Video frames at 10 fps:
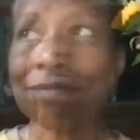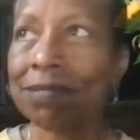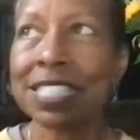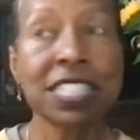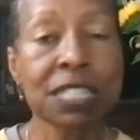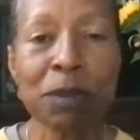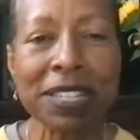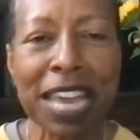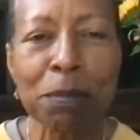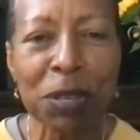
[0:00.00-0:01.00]
This is my
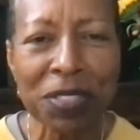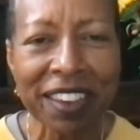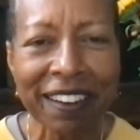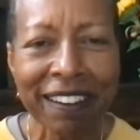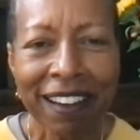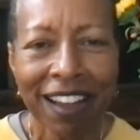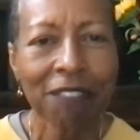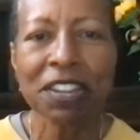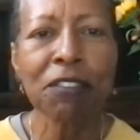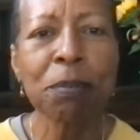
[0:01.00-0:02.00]
debut there. I've
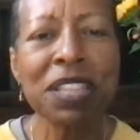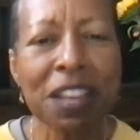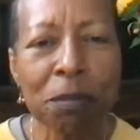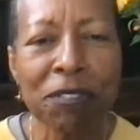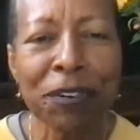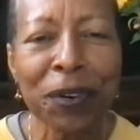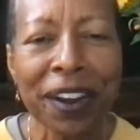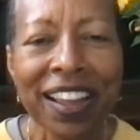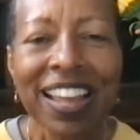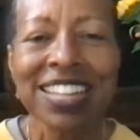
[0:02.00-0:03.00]
never been there
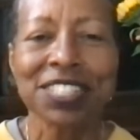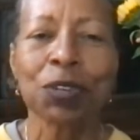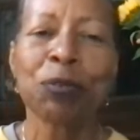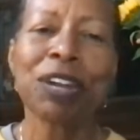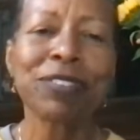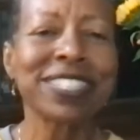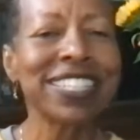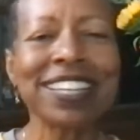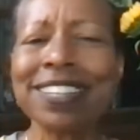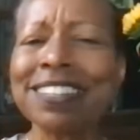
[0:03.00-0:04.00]
before. So, Reverend
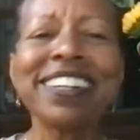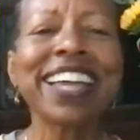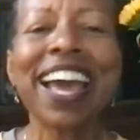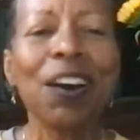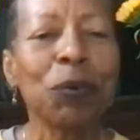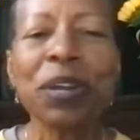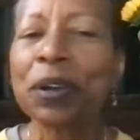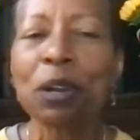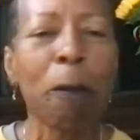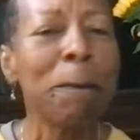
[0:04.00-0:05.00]
Cindy, look out. We're
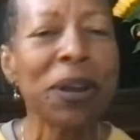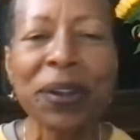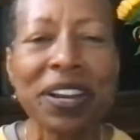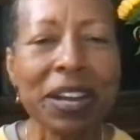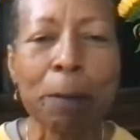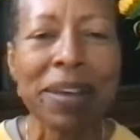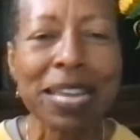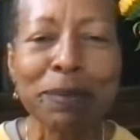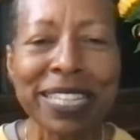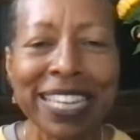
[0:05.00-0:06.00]
going to burn it up,
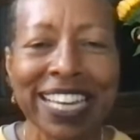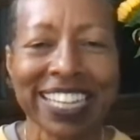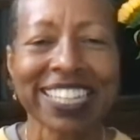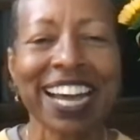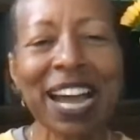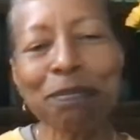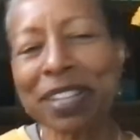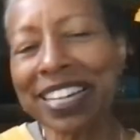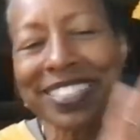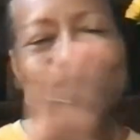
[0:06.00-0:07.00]
baby. God
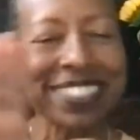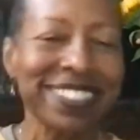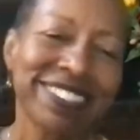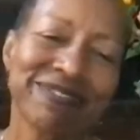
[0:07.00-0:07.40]
bless.